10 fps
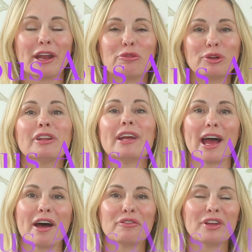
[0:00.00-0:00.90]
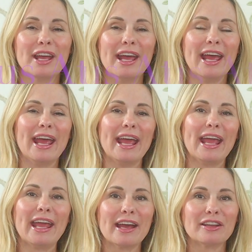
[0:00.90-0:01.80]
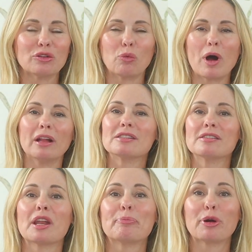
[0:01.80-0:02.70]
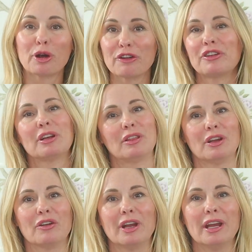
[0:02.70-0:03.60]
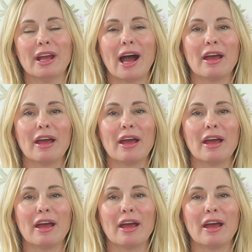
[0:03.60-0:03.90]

I really have. And while it's not a perfect theory,